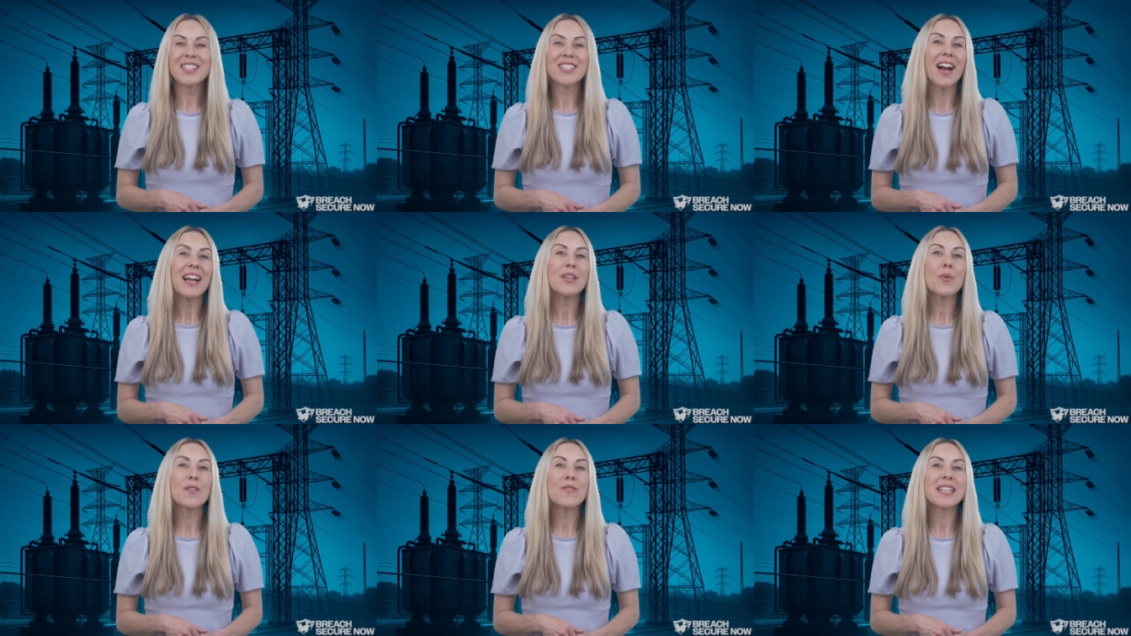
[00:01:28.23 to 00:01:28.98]
The tightly
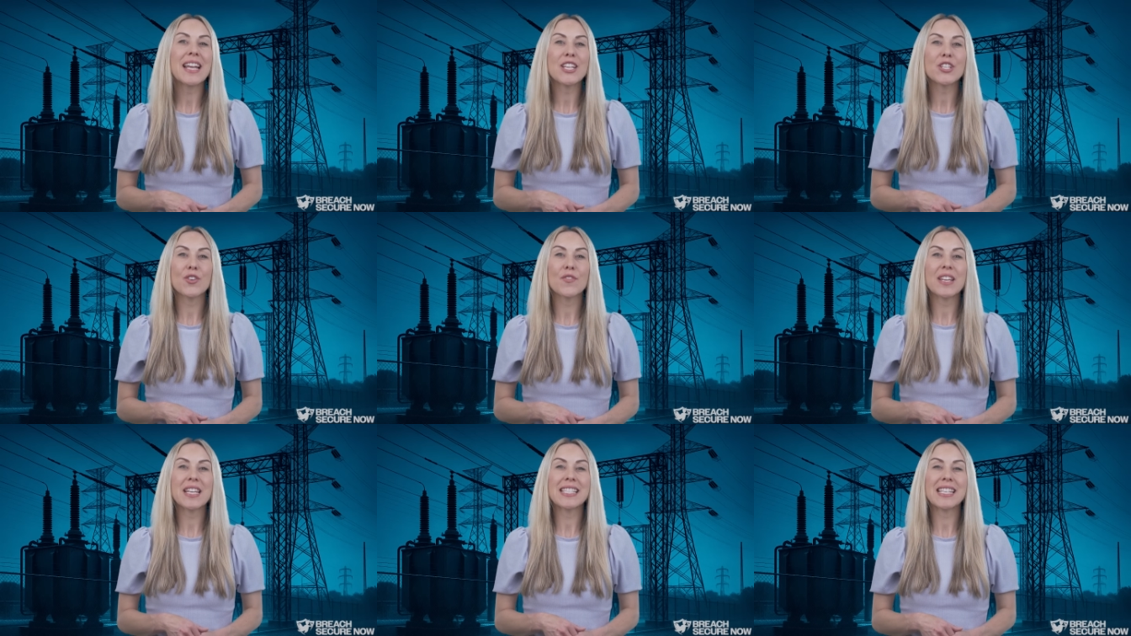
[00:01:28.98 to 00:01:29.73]
woven nature of
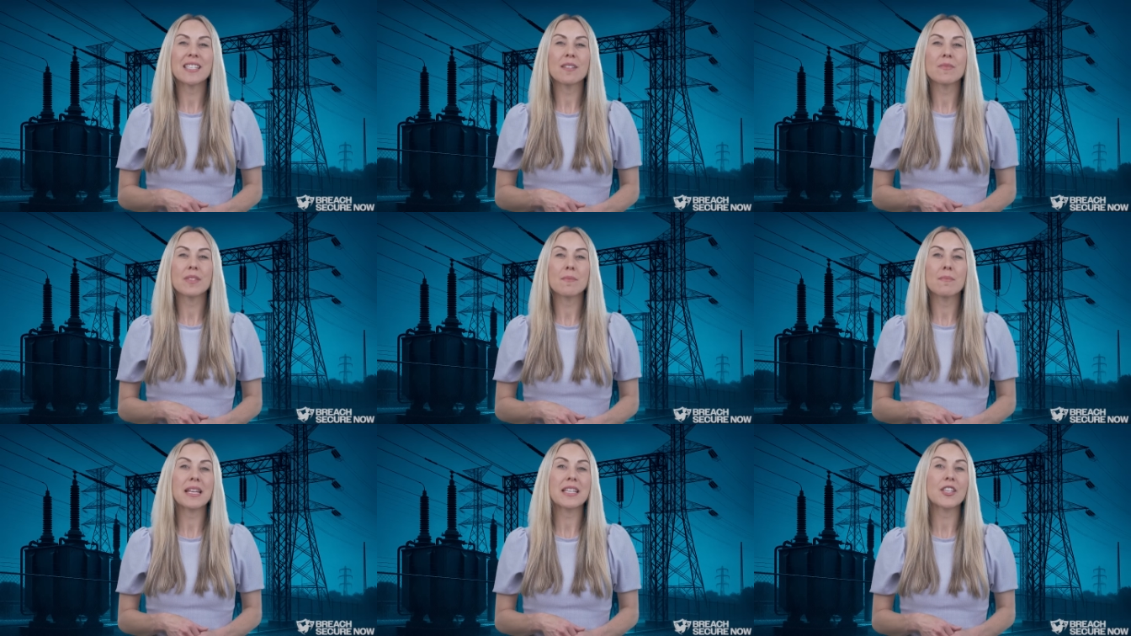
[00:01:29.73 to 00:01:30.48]
these systems
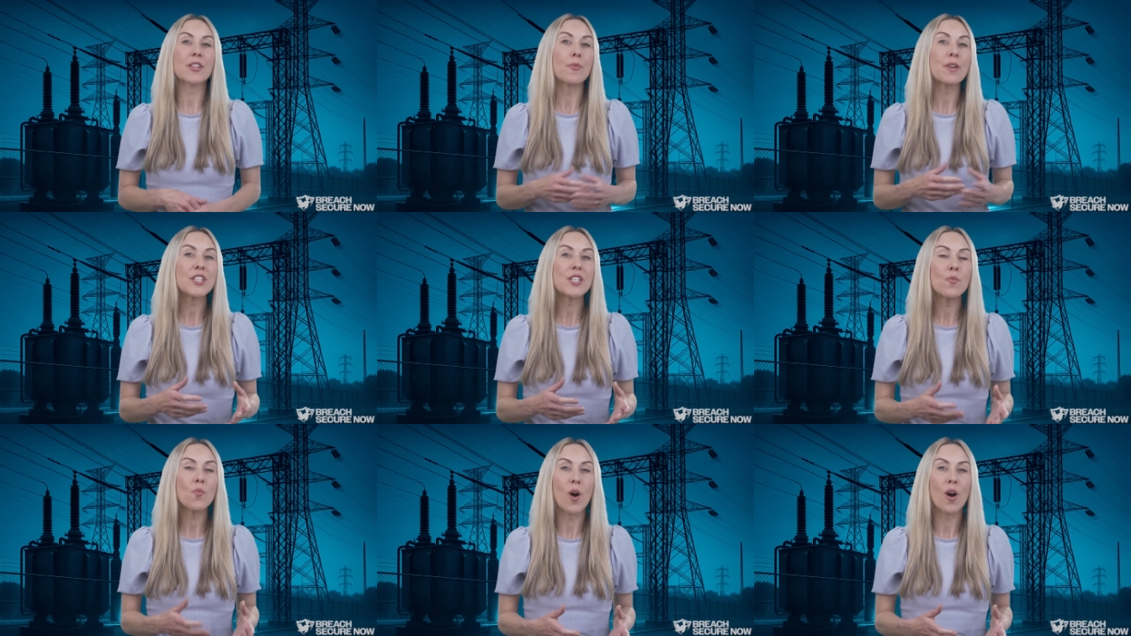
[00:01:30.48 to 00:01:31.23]
means that a breach
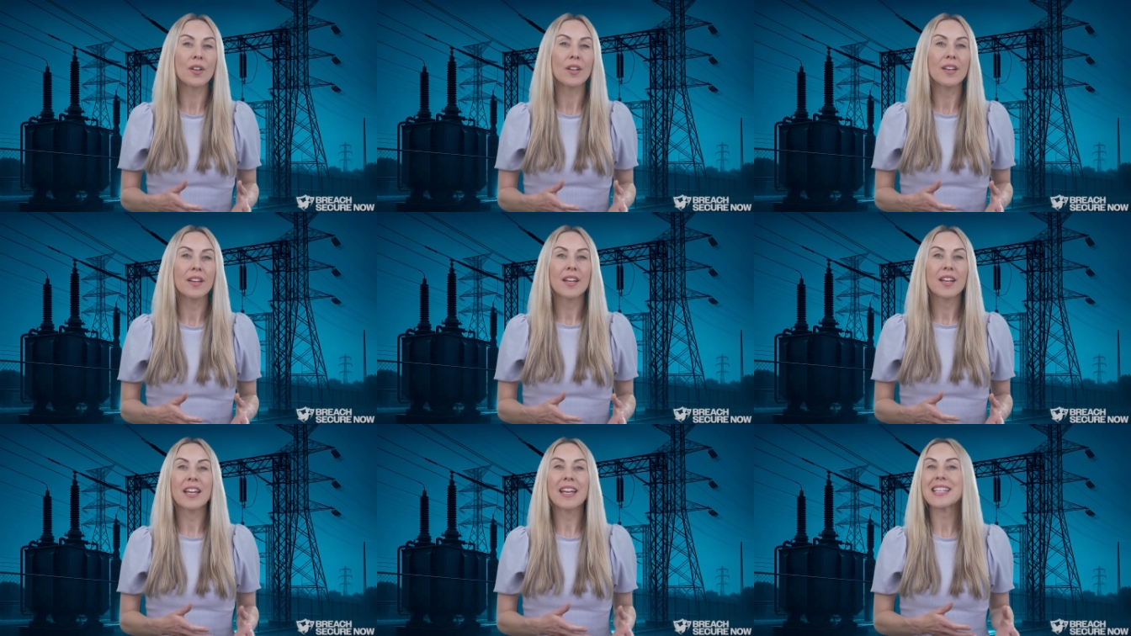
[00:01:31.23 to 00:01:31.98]
in one
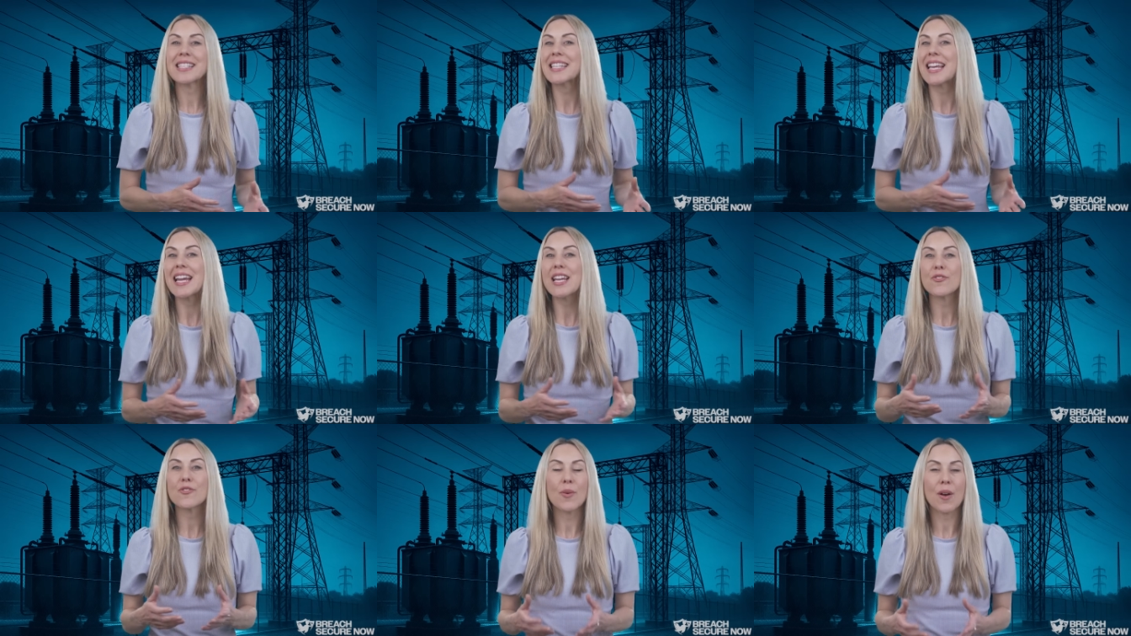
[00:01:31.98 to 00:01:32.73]
can cascade
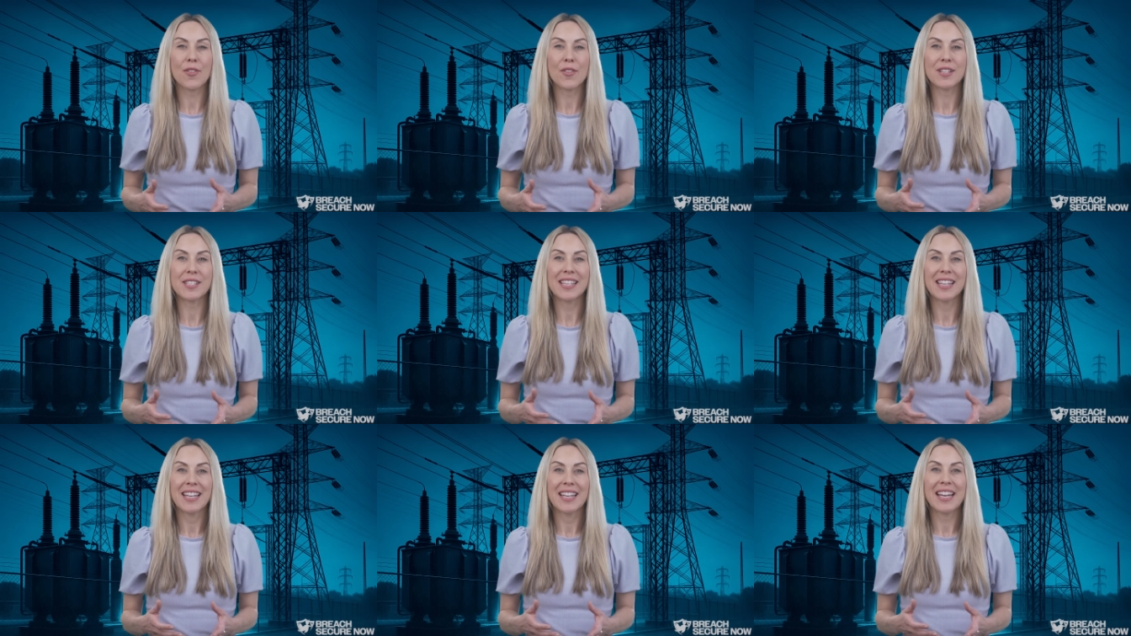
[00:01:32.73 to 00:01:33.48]
through others,
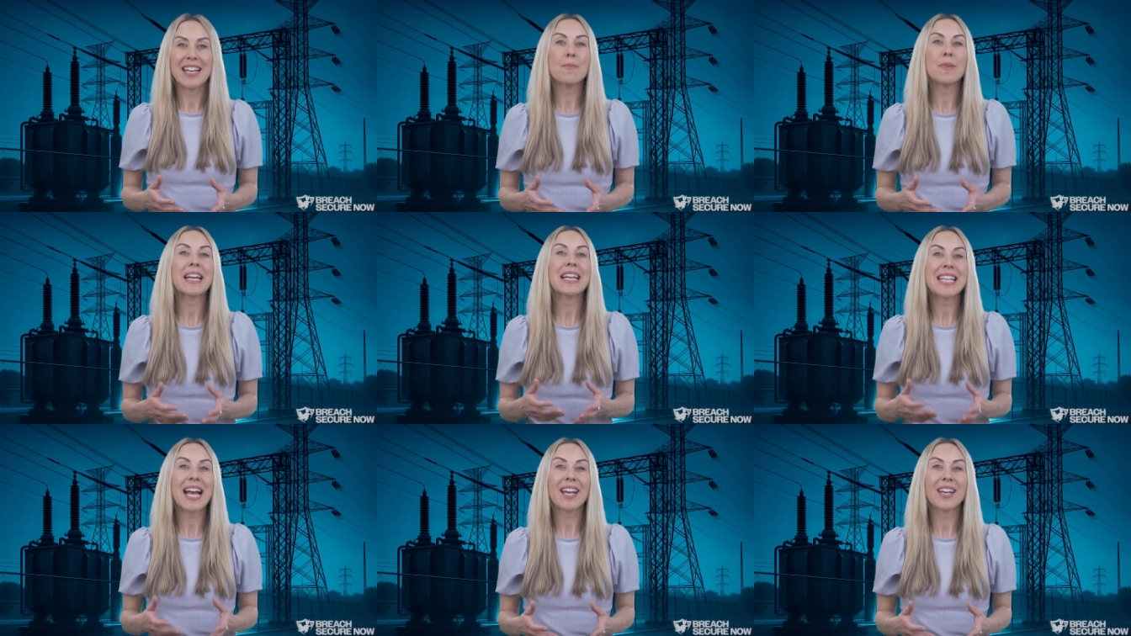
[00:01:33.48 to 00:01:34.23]
enabling
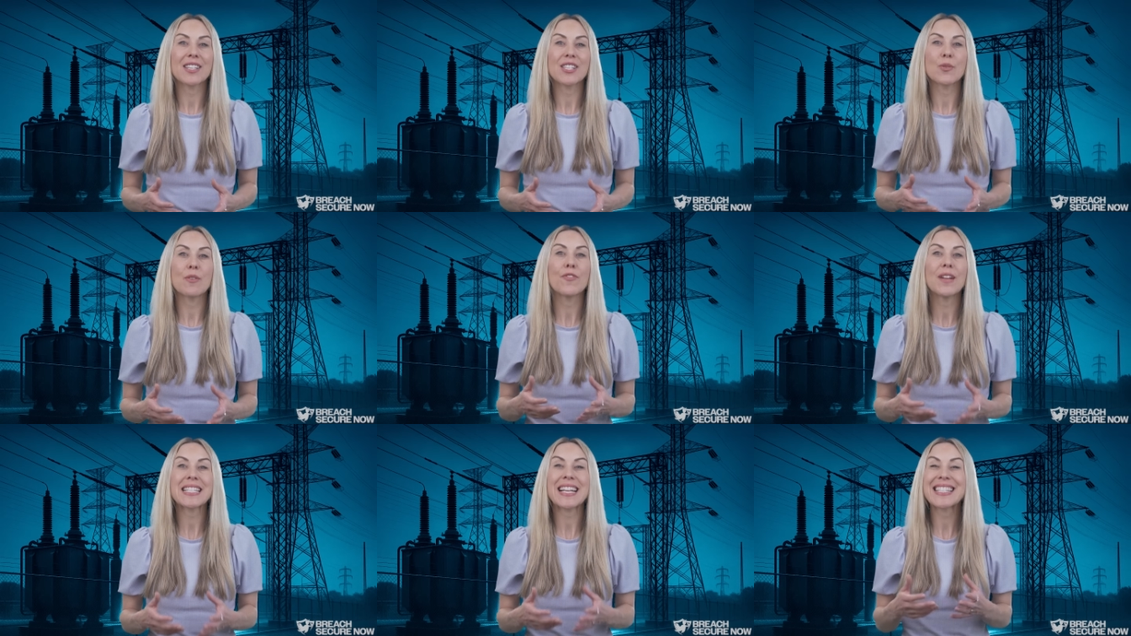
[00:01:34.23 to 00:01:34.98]
attackers to
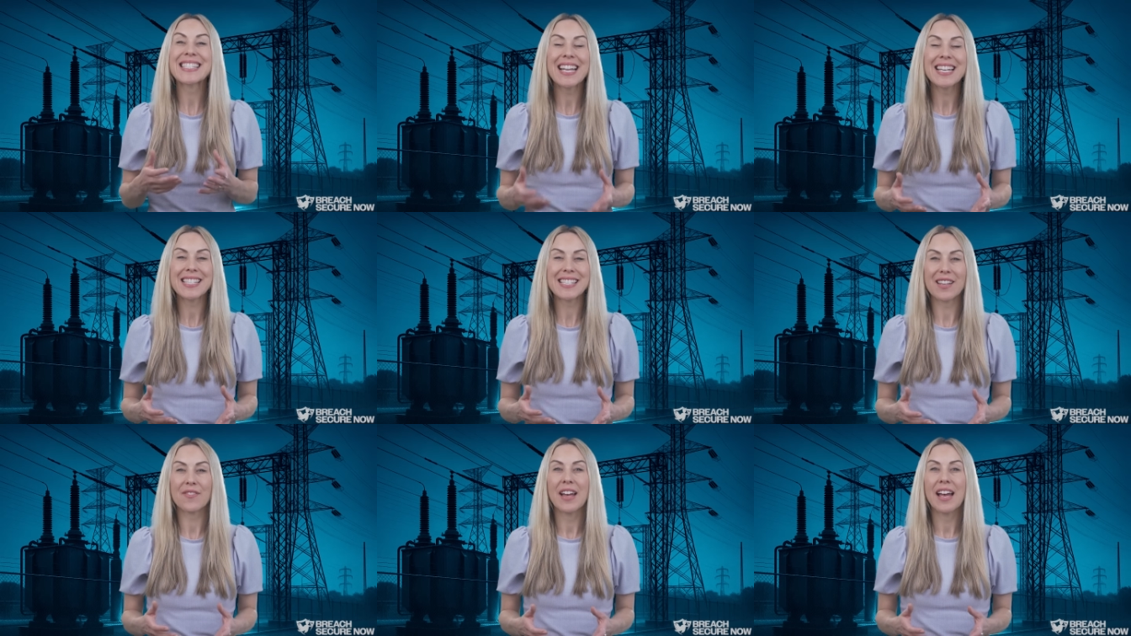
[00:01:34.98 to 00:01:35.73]
inflict
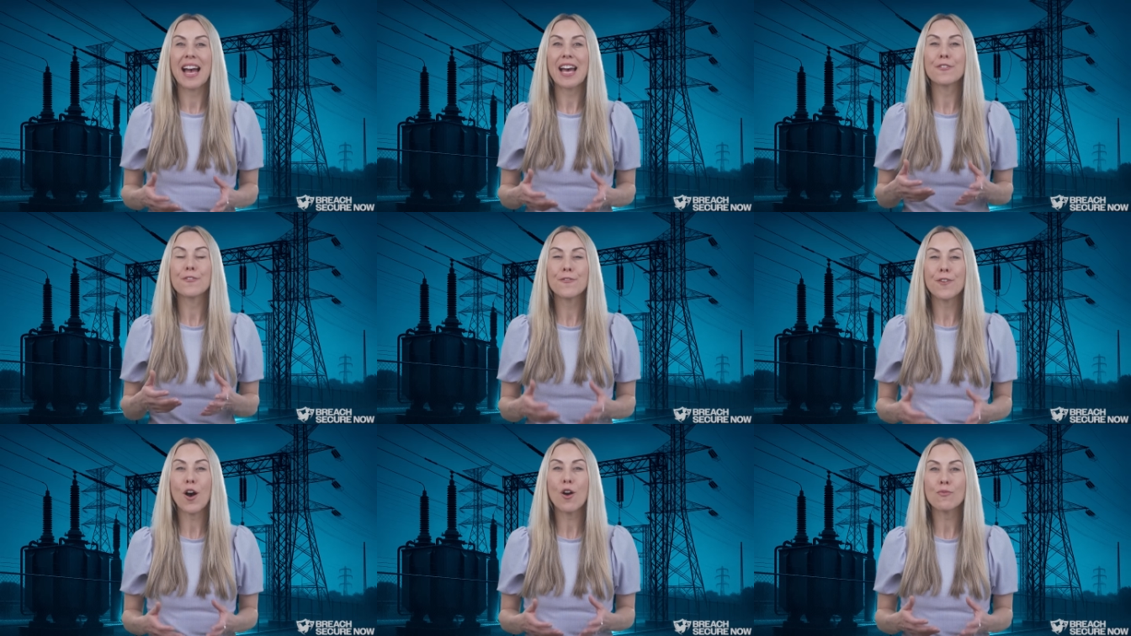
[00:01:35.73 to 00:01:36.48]
extensive and
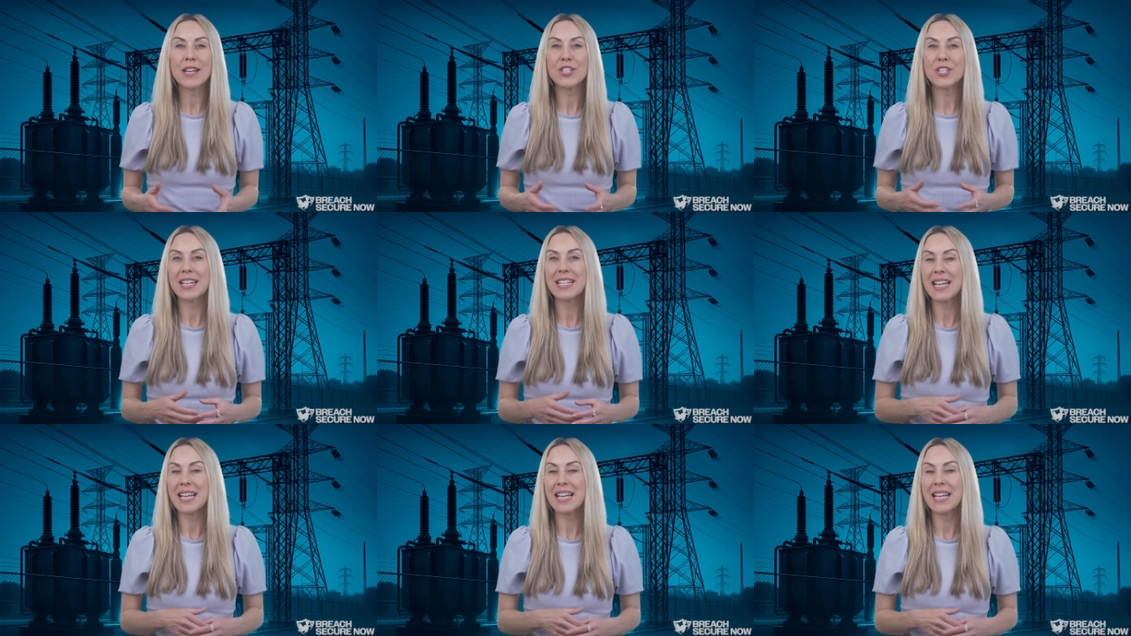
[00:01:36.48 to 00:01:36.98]
far reaching